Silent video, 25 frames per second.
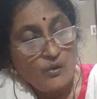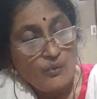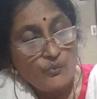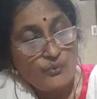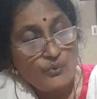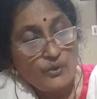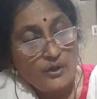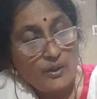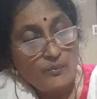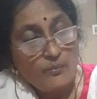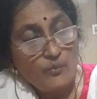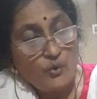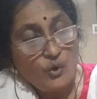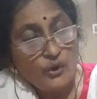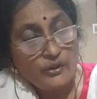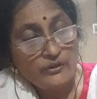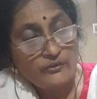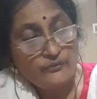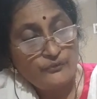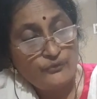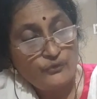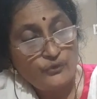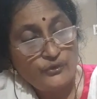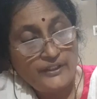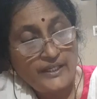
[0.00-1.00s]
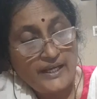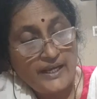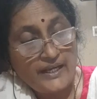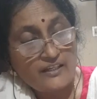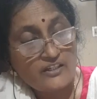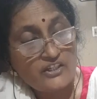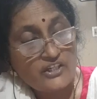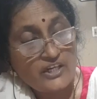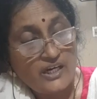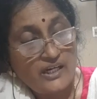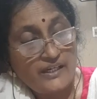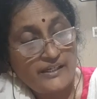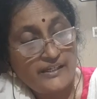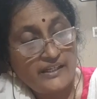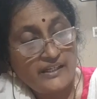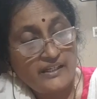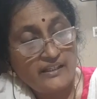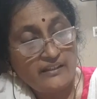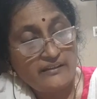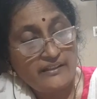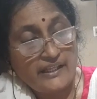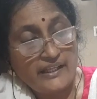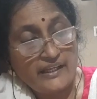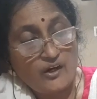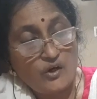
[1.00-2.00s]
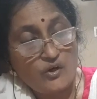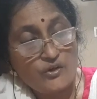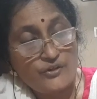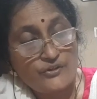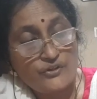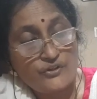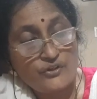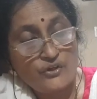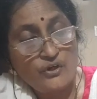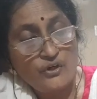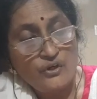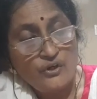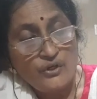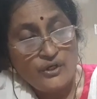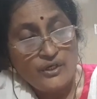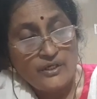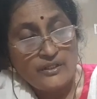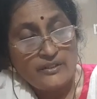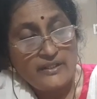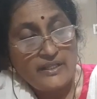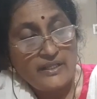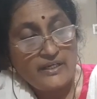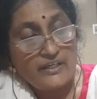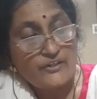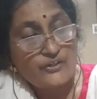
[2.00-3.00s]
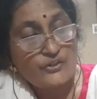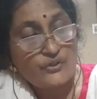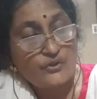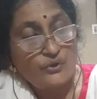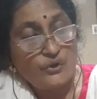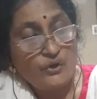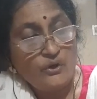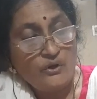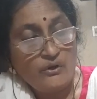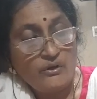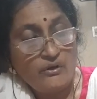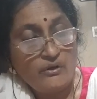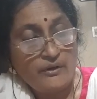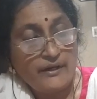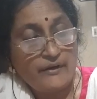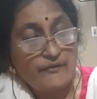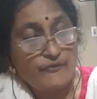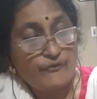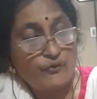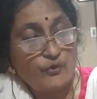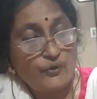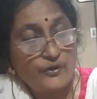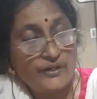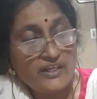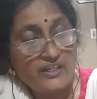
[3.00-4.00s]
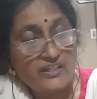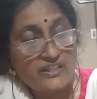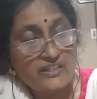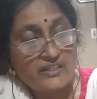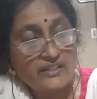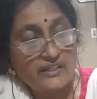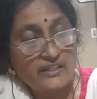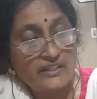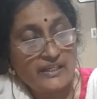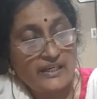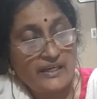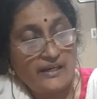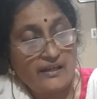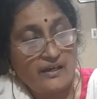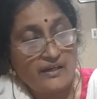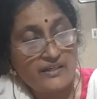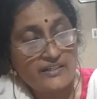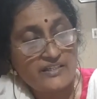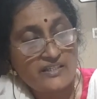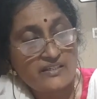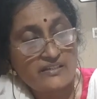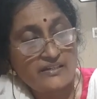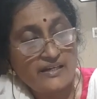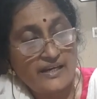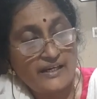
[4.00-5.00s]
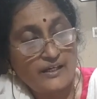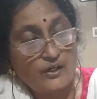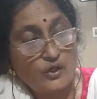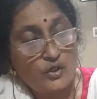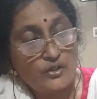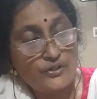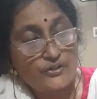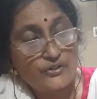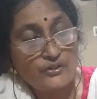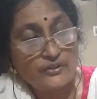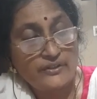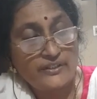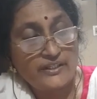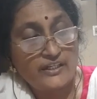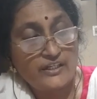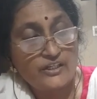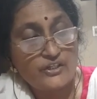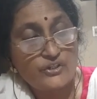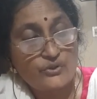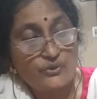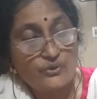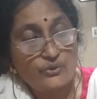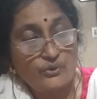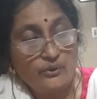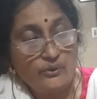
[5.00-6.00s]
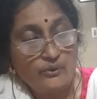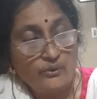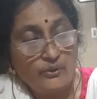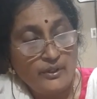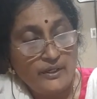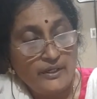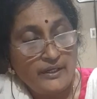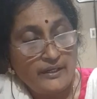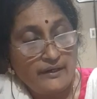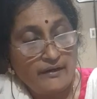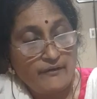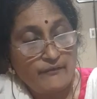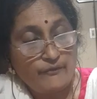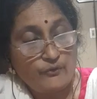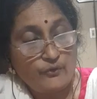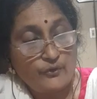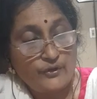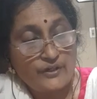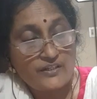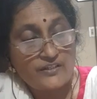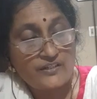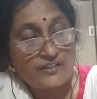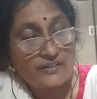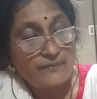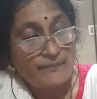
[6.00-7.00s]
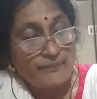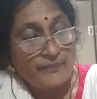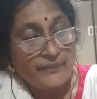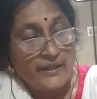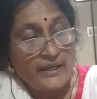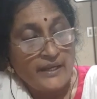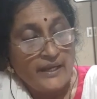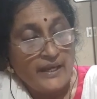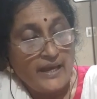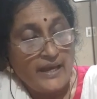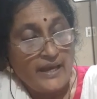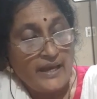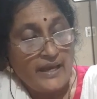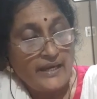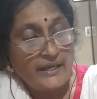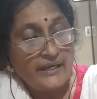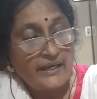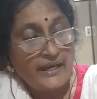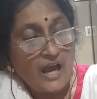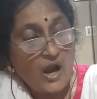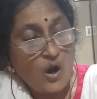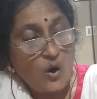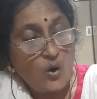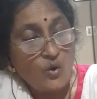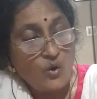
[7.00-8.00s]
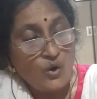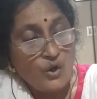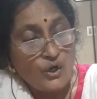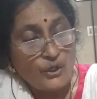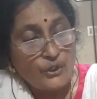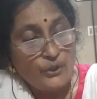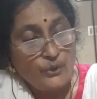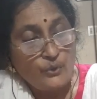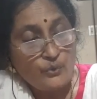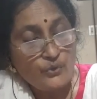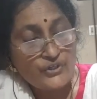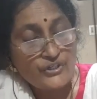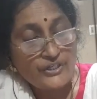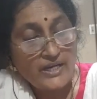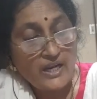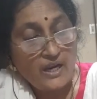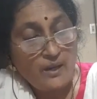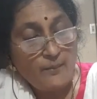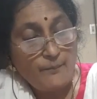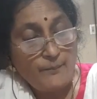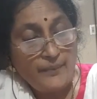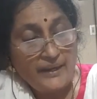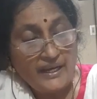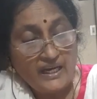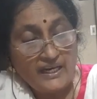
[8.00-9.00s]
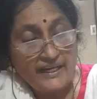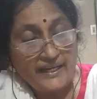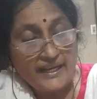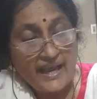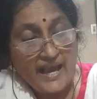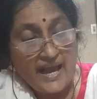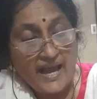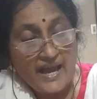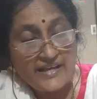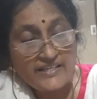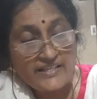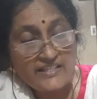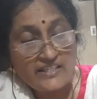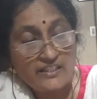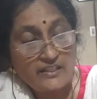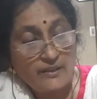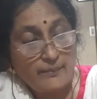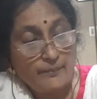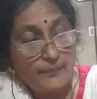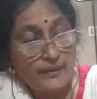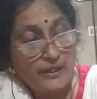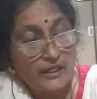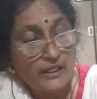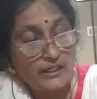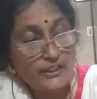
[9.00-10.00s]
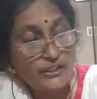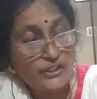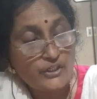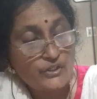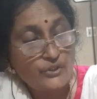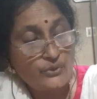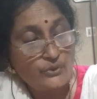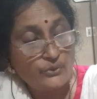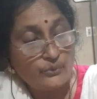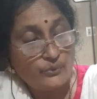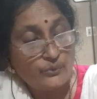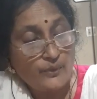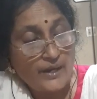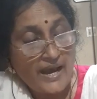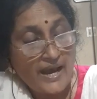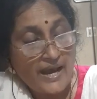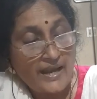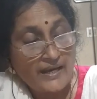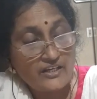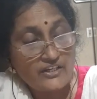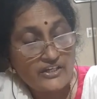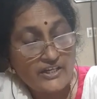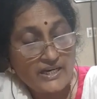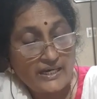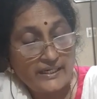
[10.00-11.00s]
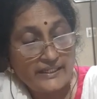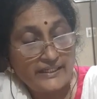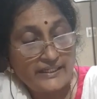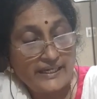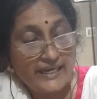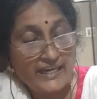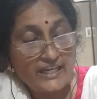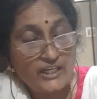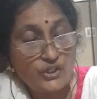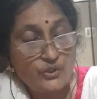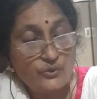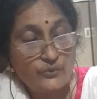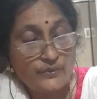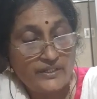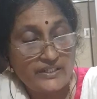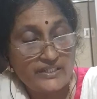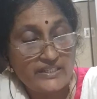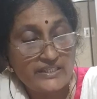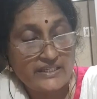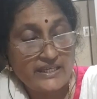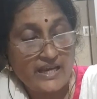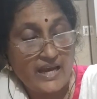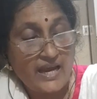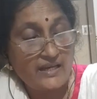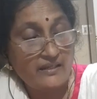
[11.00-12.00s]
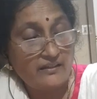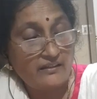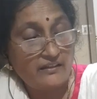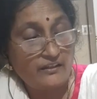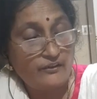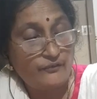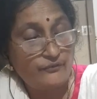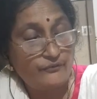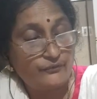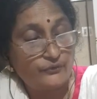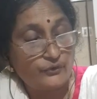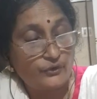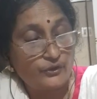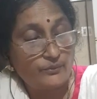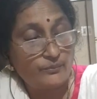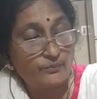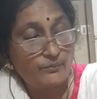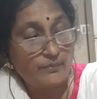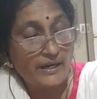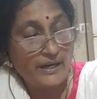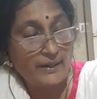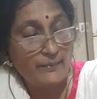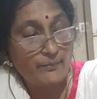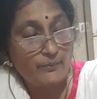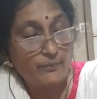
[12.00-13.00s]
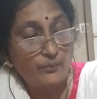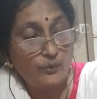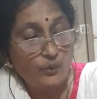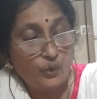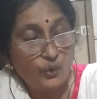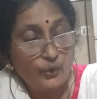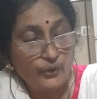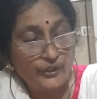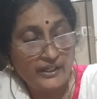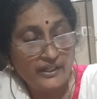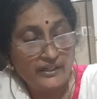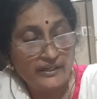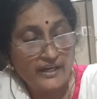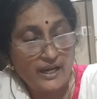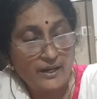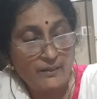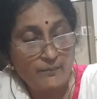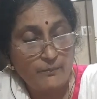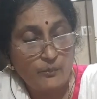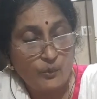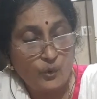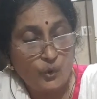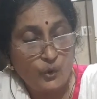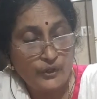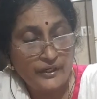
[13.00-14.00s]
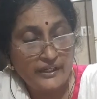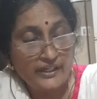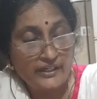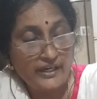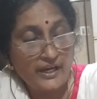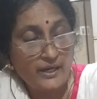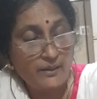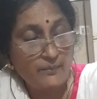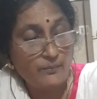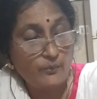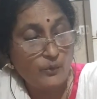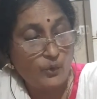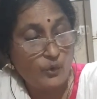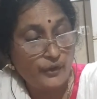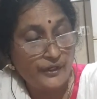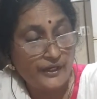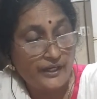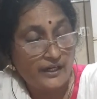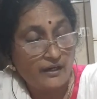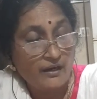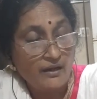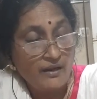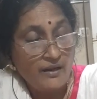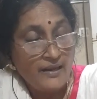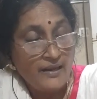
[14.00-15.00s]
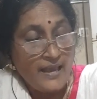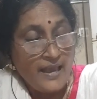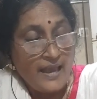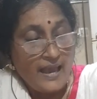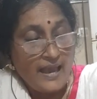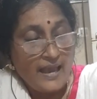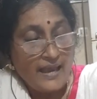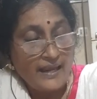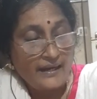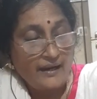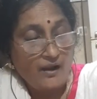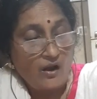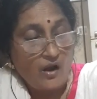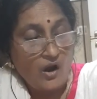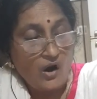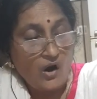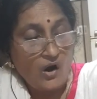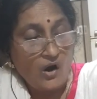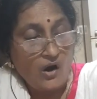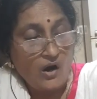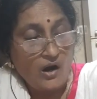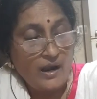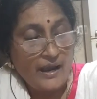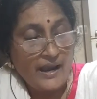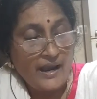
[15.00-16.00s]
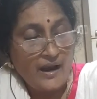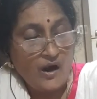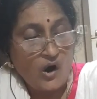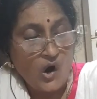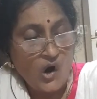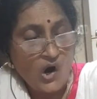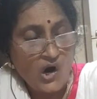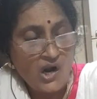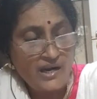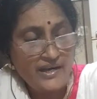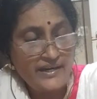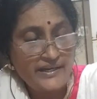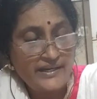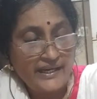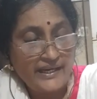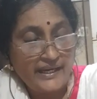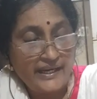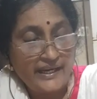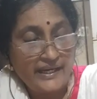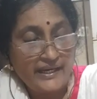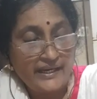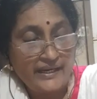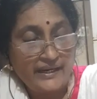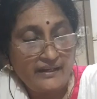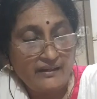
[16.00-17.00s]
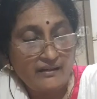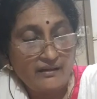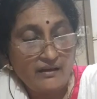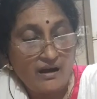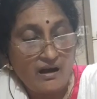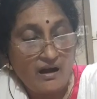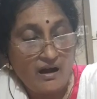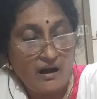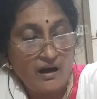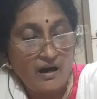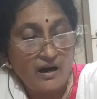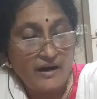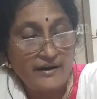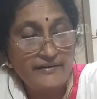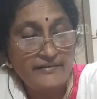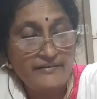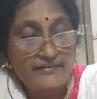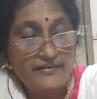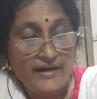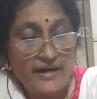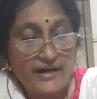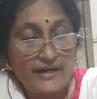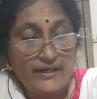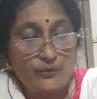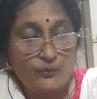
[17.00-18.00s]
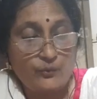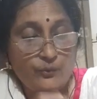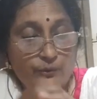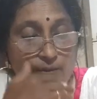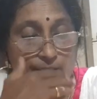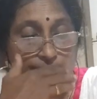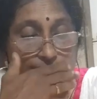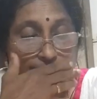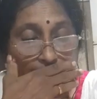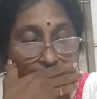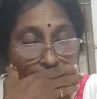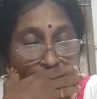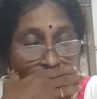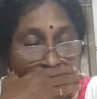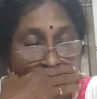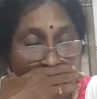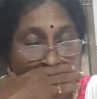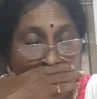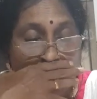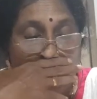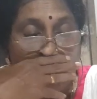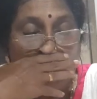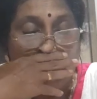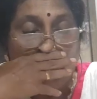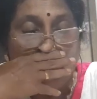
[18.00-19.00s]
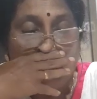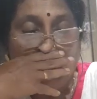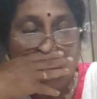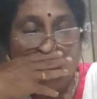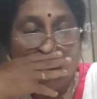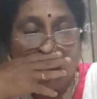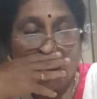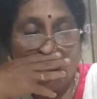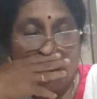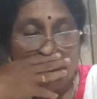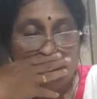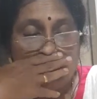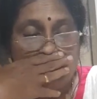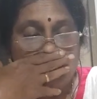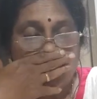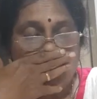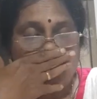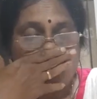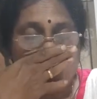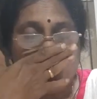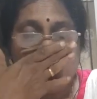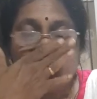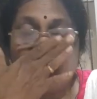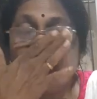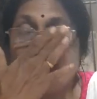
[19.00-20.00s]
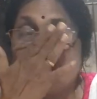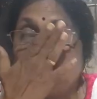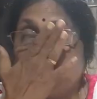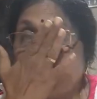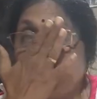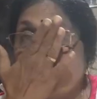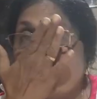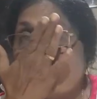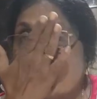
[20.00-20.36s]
for both food and shelter, there also there is no FOS. In the last line also there is no FOS. And now you shall build as the birds do, and shall get you a scanty food by boring and boring and boring, and all day in the hard dry wood. Now see, what did he